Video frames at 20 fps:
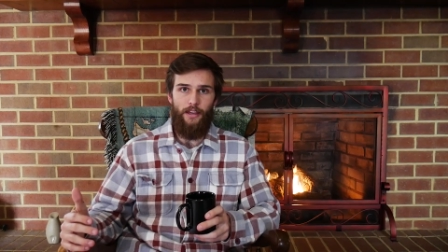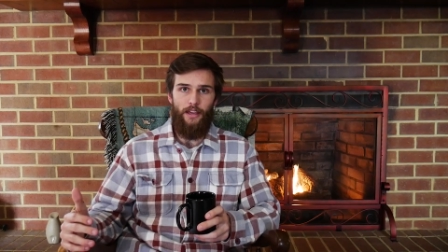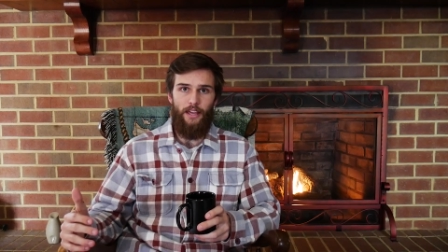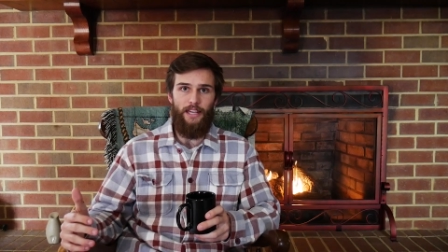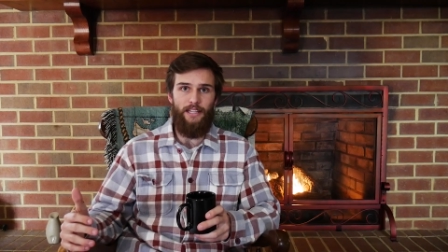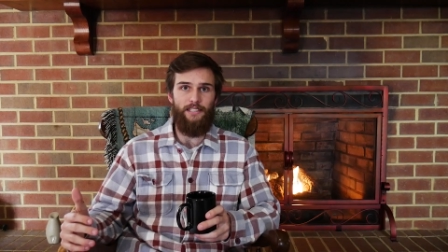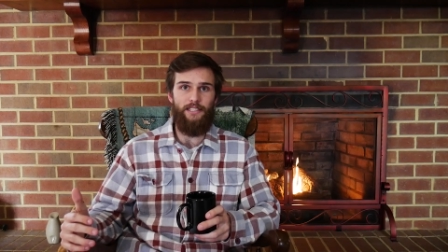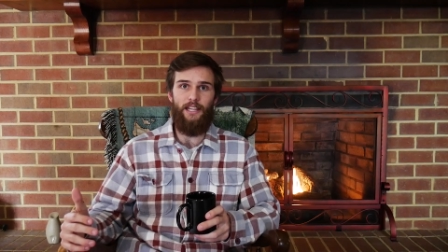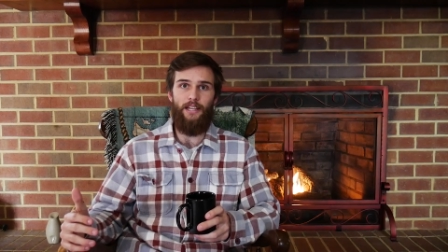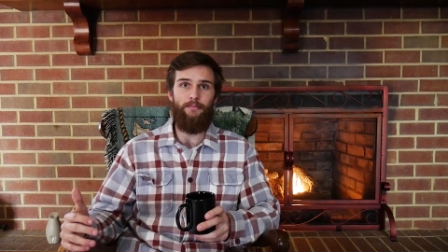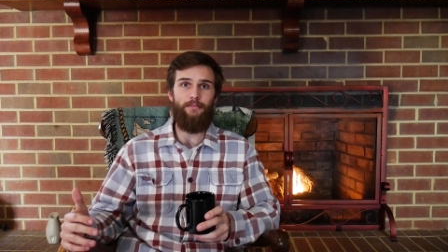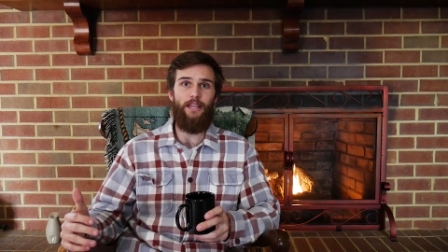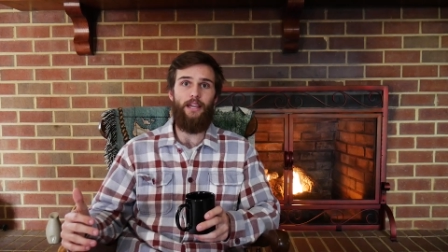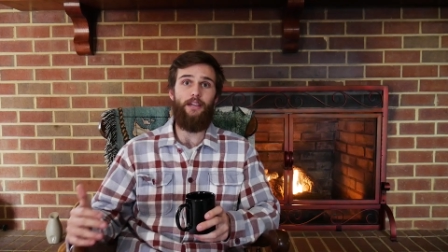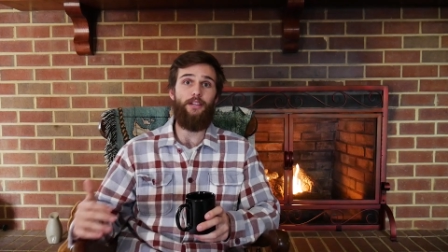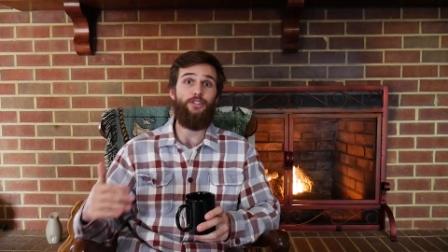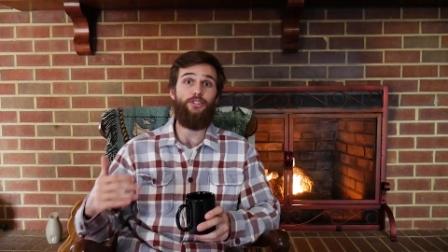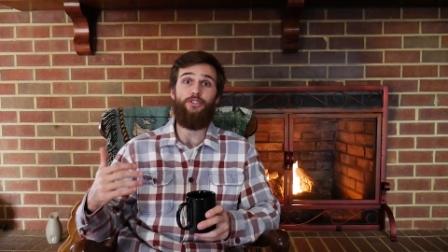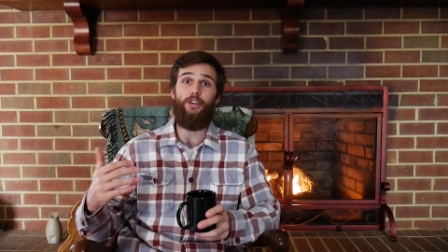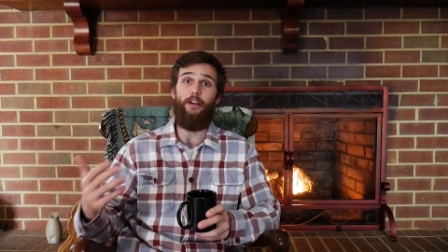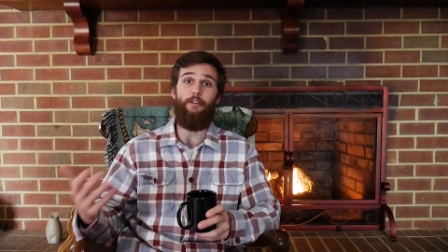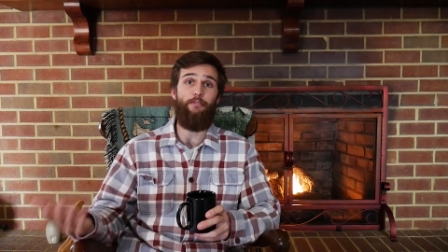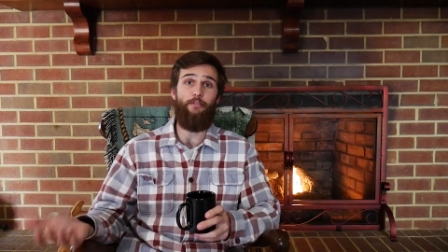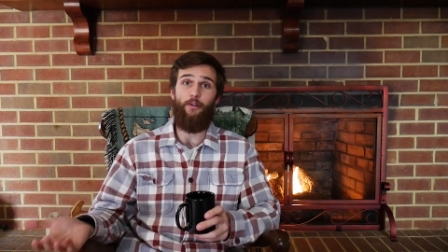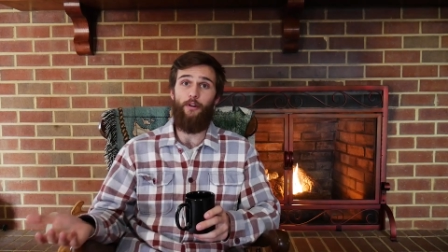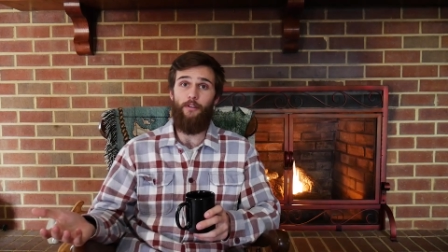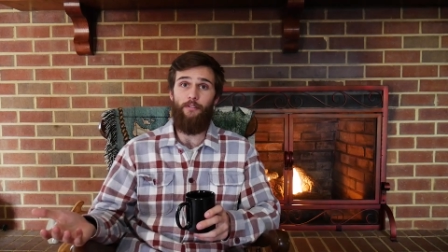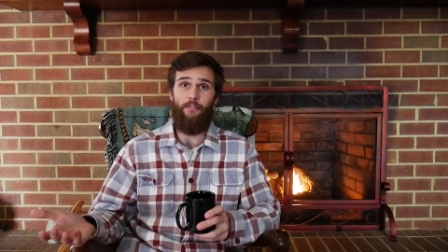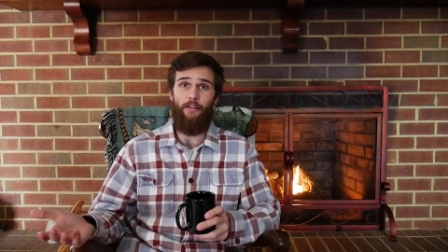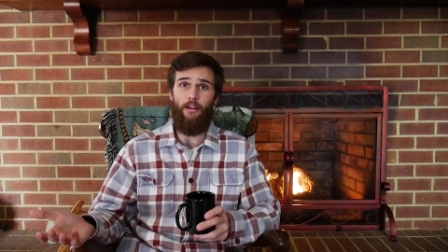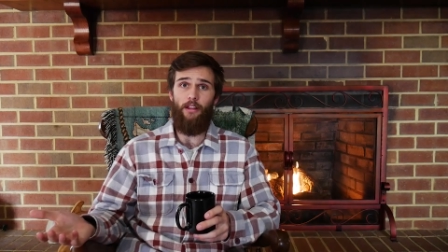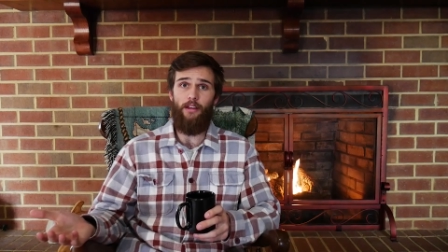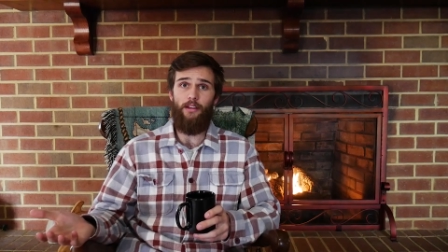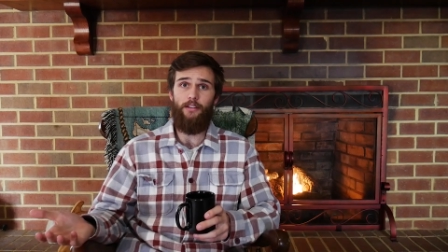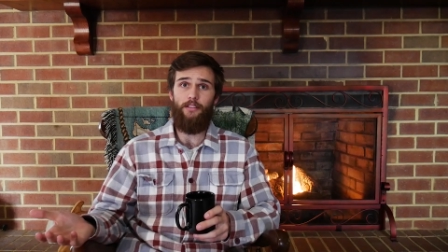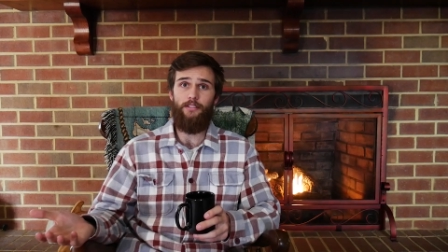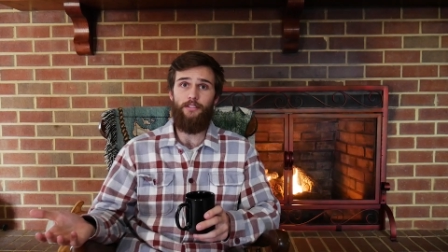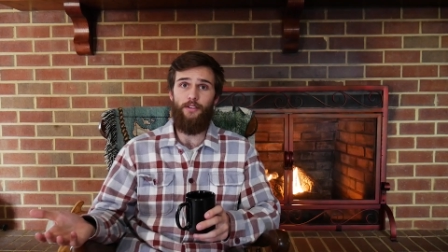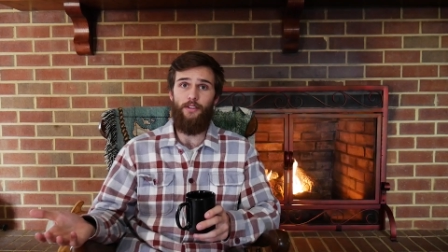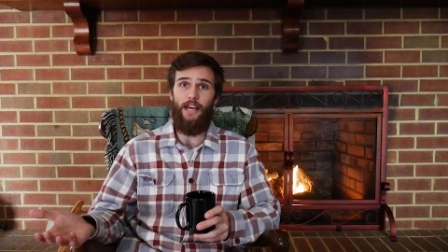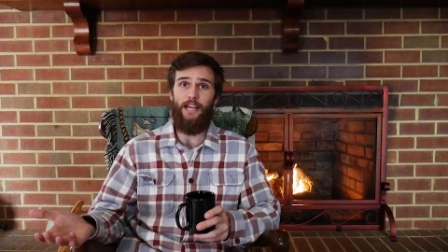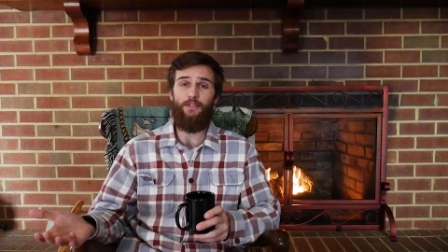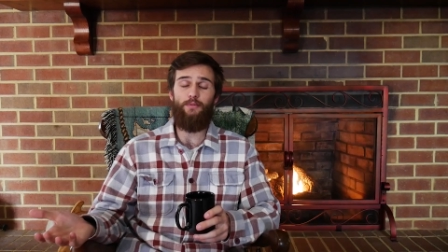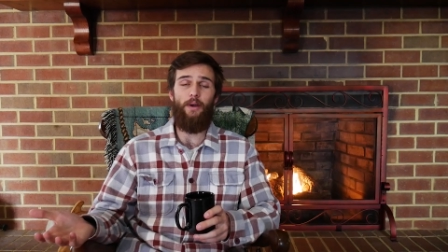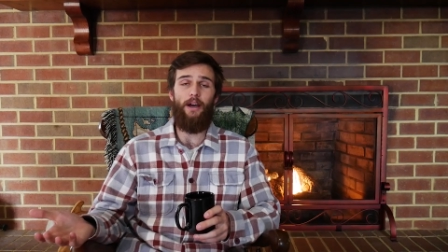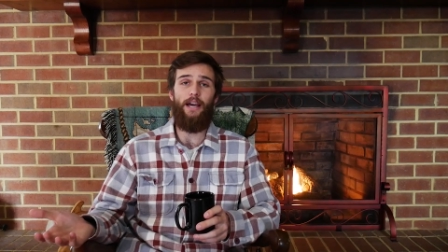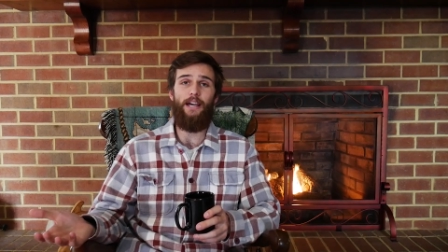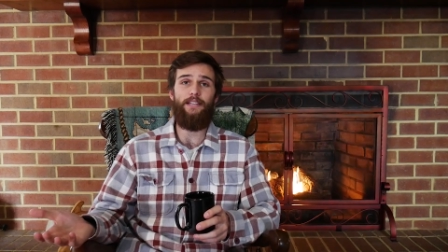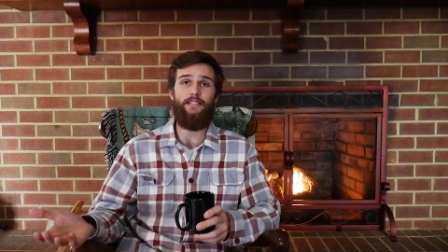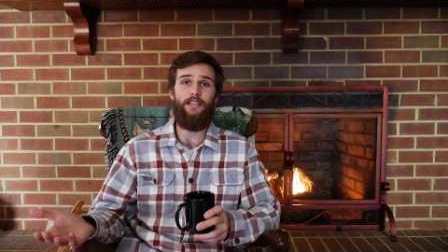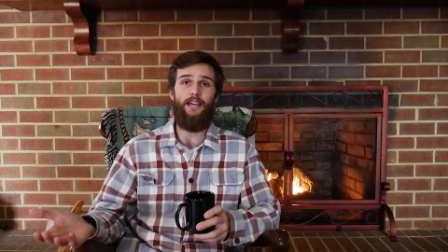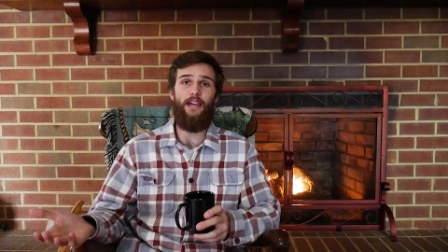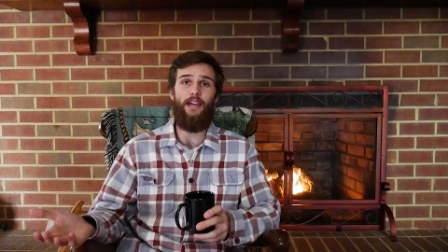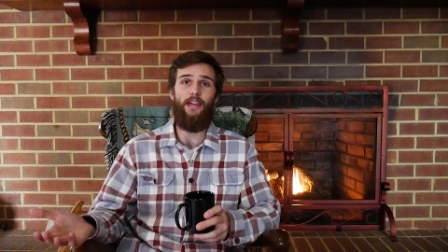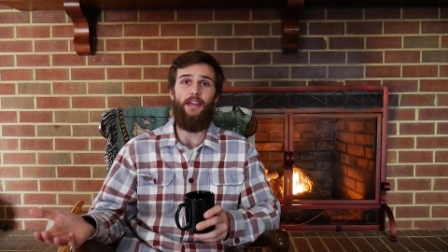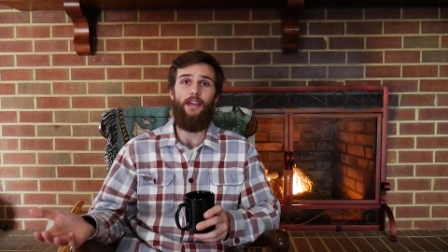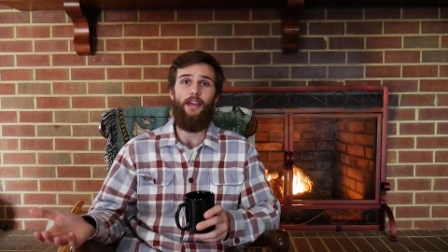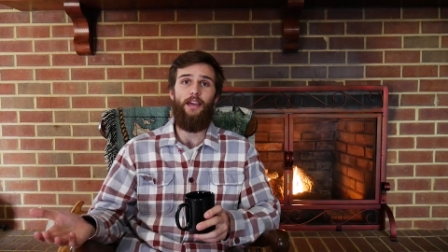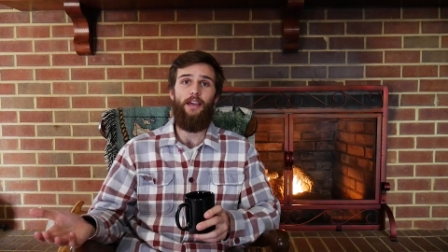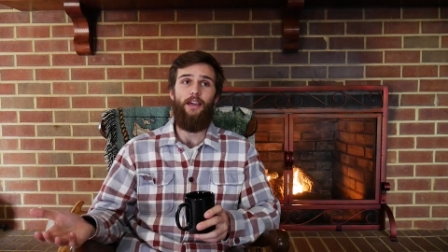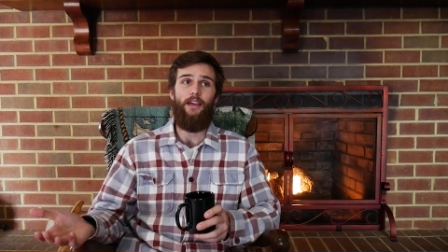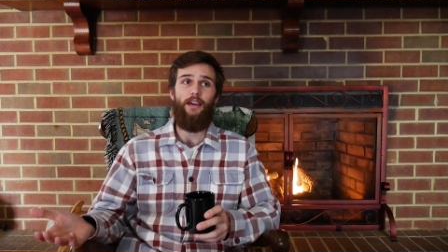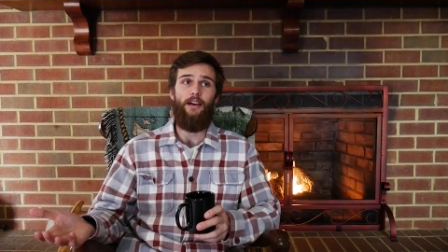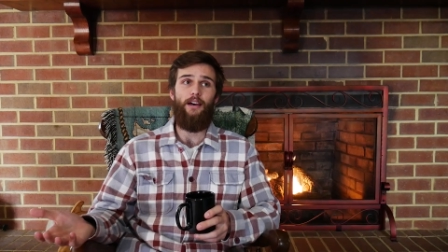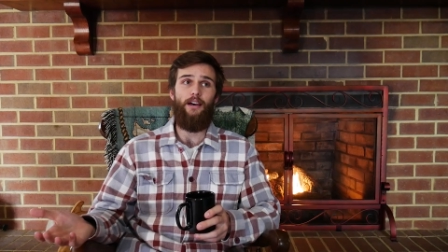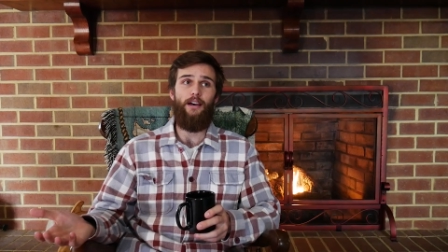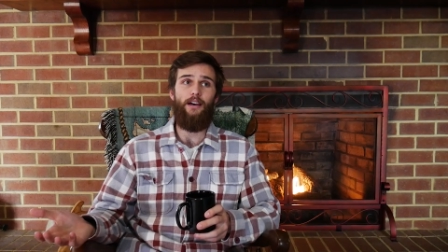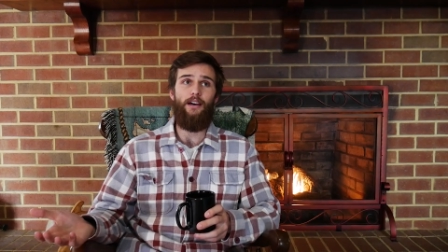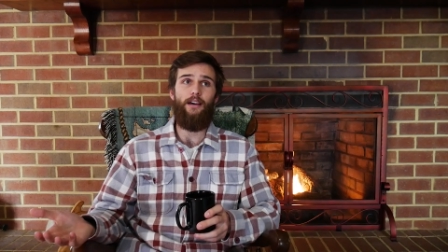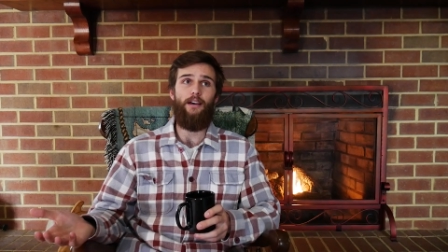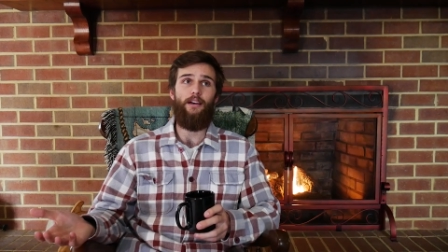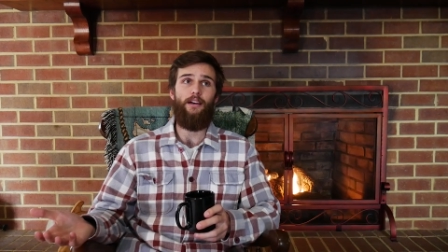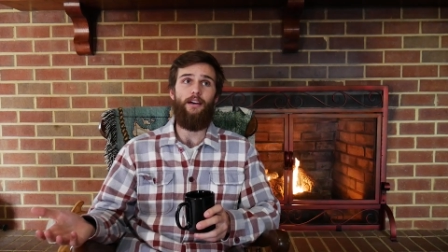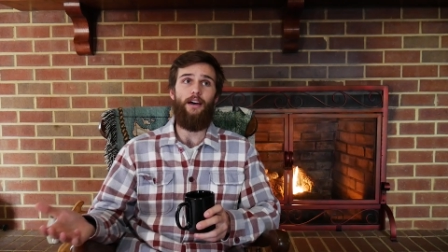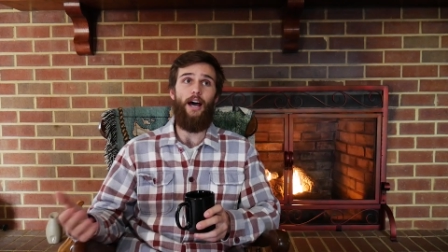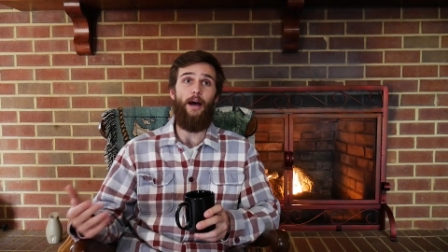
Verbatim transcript: He seems like a straightforward fella, so that's why I say uh,